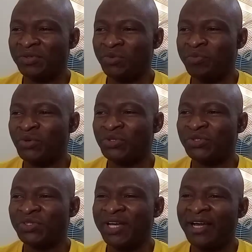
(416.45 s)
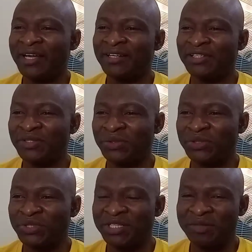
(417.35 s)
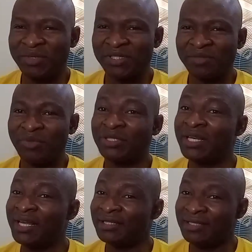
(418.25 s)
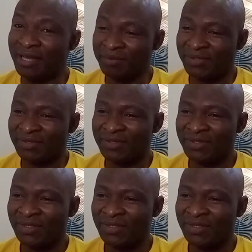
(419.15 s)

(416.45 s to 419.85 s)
will produce higher resolution image but less depth.